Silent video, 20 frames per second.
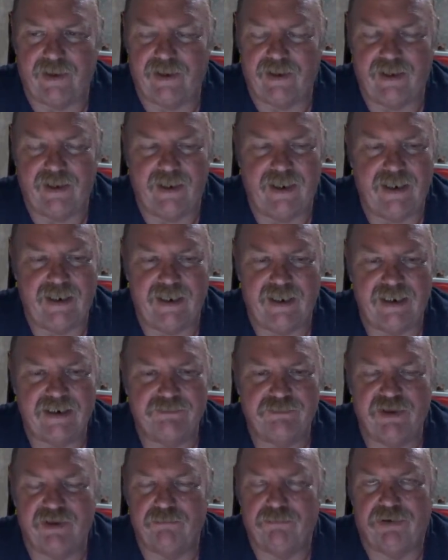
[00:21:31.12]
he's
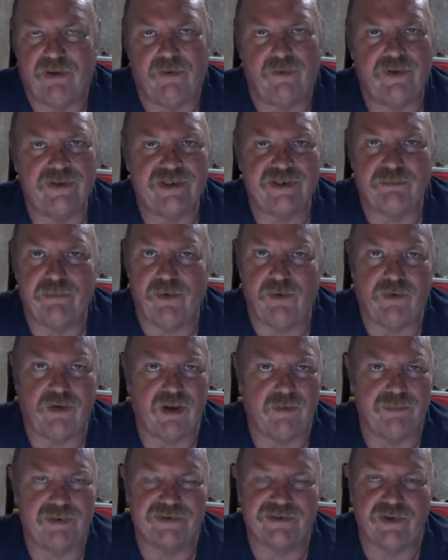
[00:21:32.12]
been blowing smoke
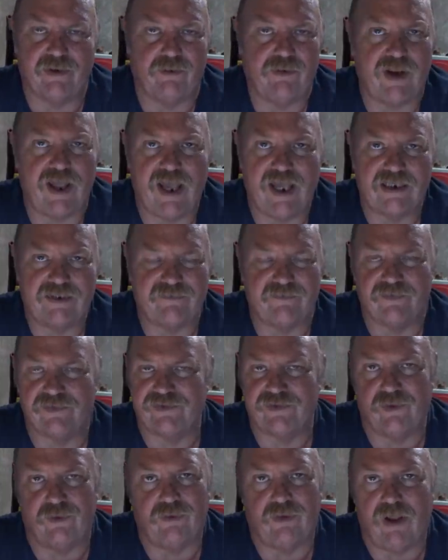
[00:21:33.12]
up his own ass for
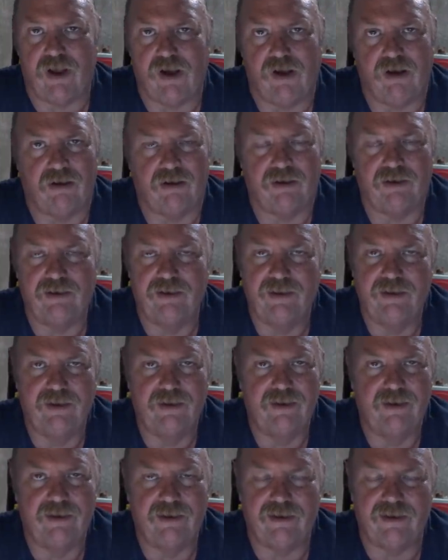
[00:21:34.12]
so long.
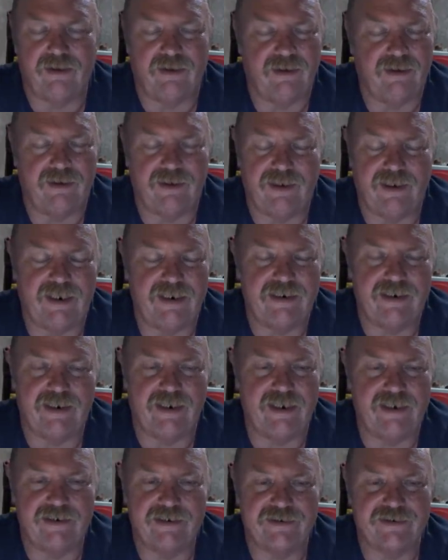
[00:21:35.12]

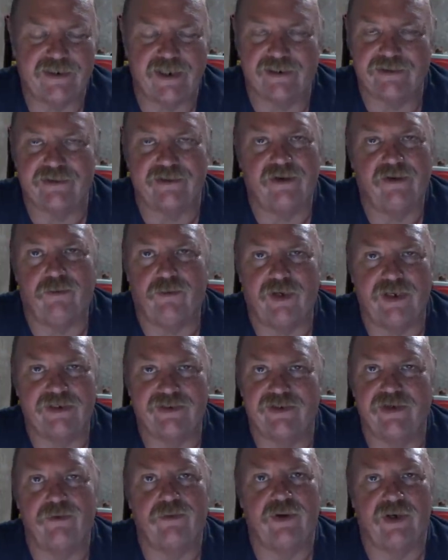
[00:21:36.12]
He just doesn't know what he's
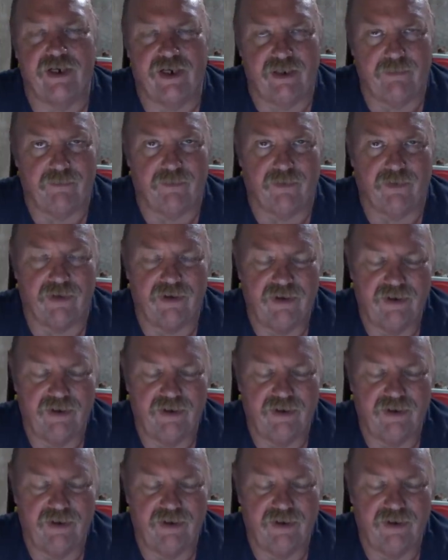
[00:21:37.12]
doing anymore.